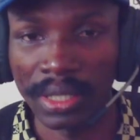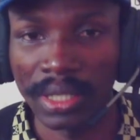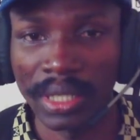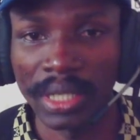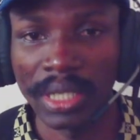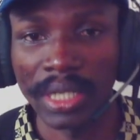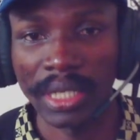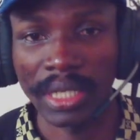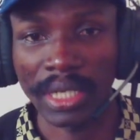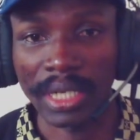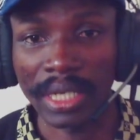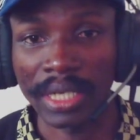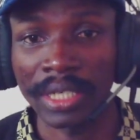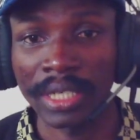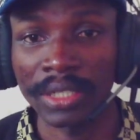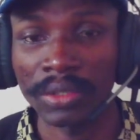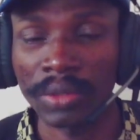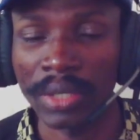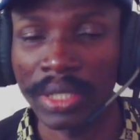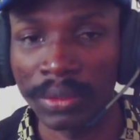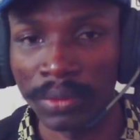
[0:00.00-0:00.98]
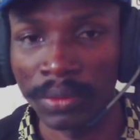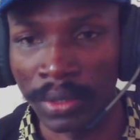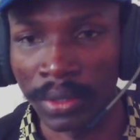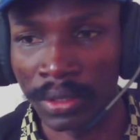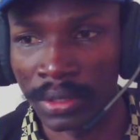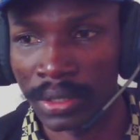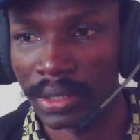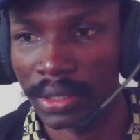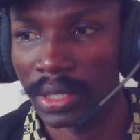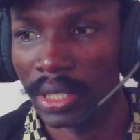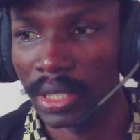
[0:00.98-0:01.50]
he can actually
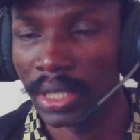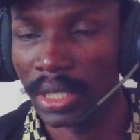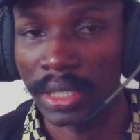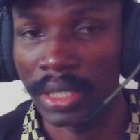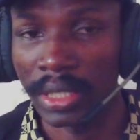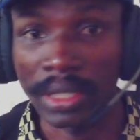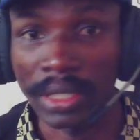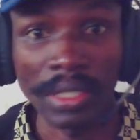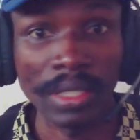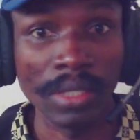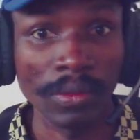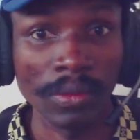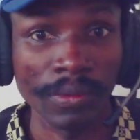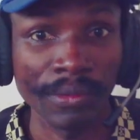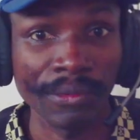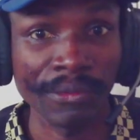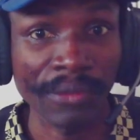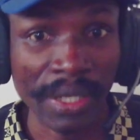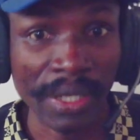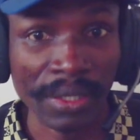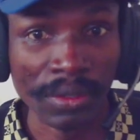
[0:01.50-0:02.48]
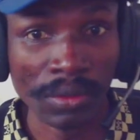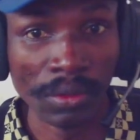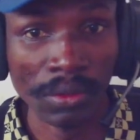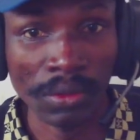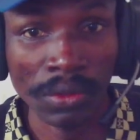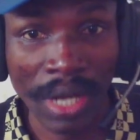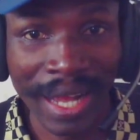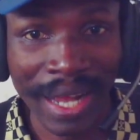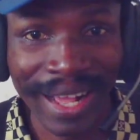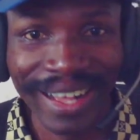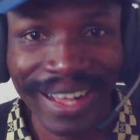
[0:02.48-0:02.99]
what? He's the first
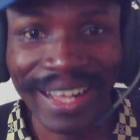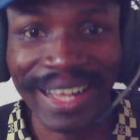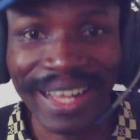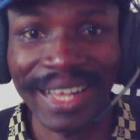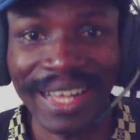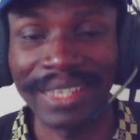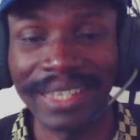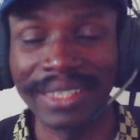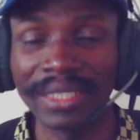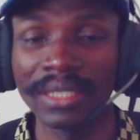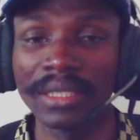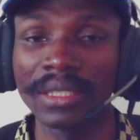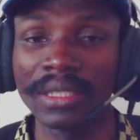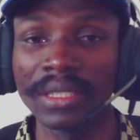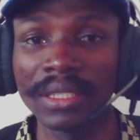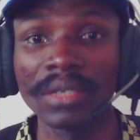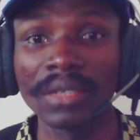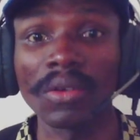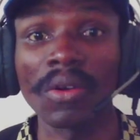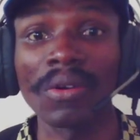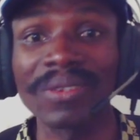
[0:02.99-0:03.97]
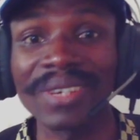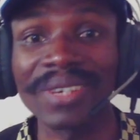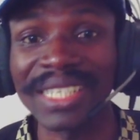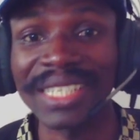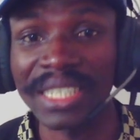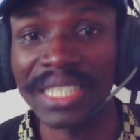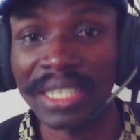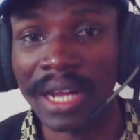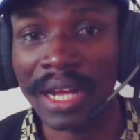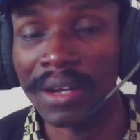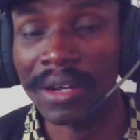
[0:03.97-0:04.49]
owner and the
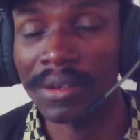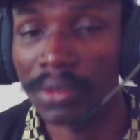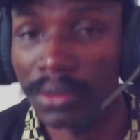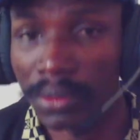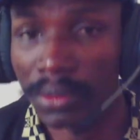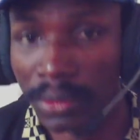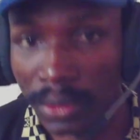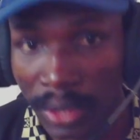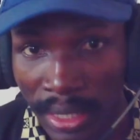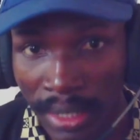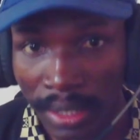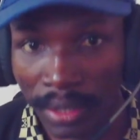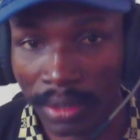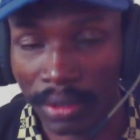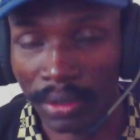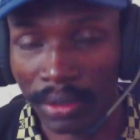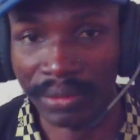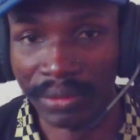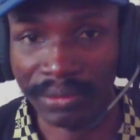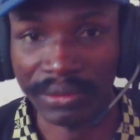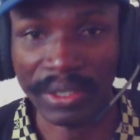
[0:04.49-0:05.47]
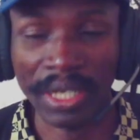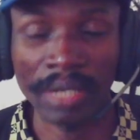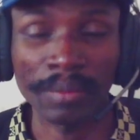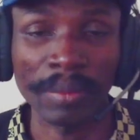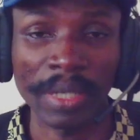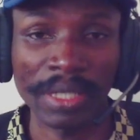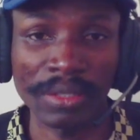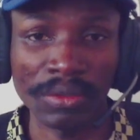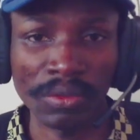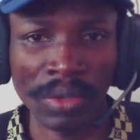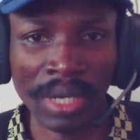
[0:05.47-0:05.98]
original owner of that
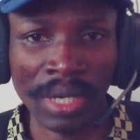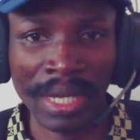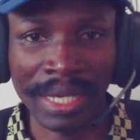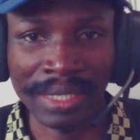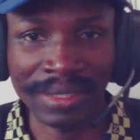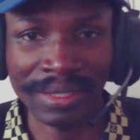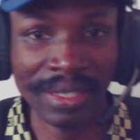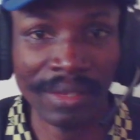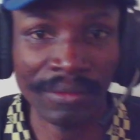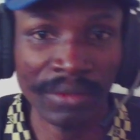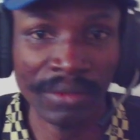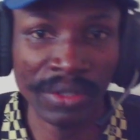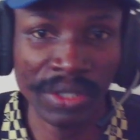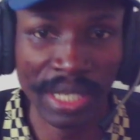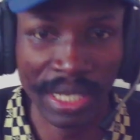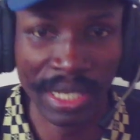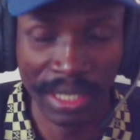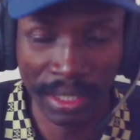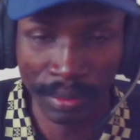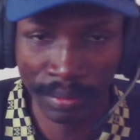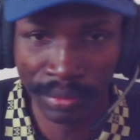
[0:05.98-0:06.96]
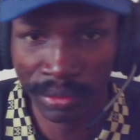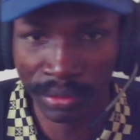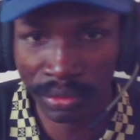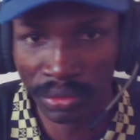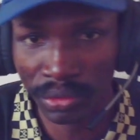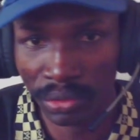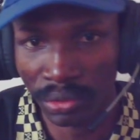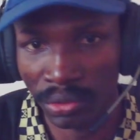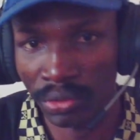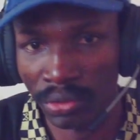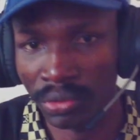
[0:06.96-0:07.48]
particular service that he built
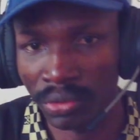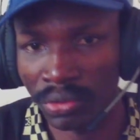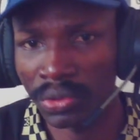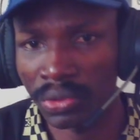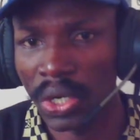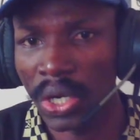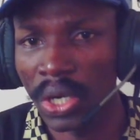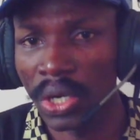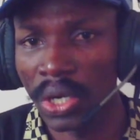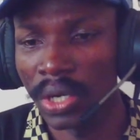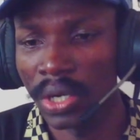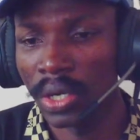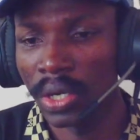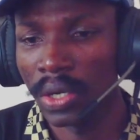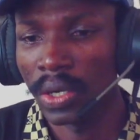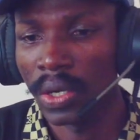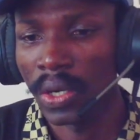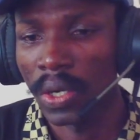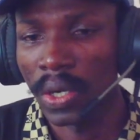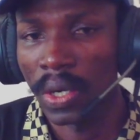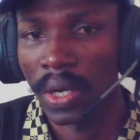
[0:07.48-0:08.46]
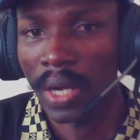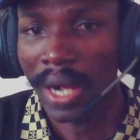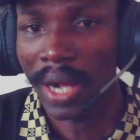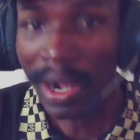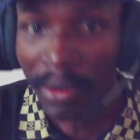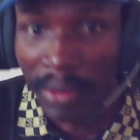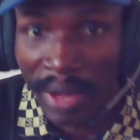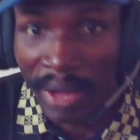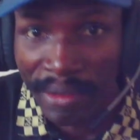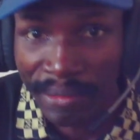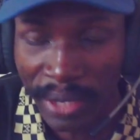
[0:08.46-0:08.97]
to you.
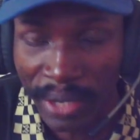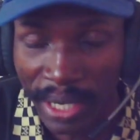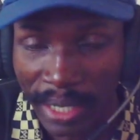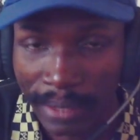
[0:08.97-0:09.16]
However,